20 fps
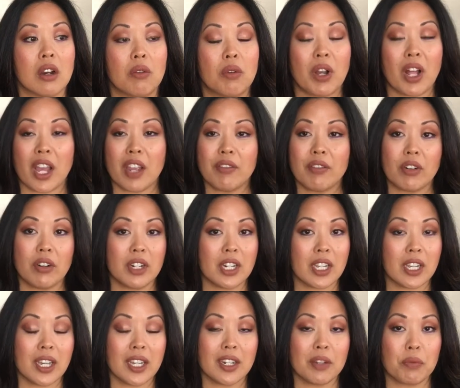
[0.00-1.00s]
Well, I've already
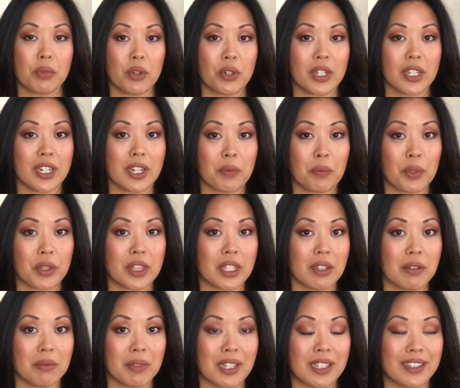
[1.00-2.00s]
kind of broken up with
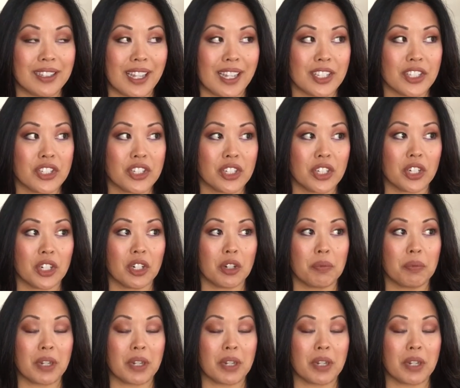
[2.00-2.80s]
them last year,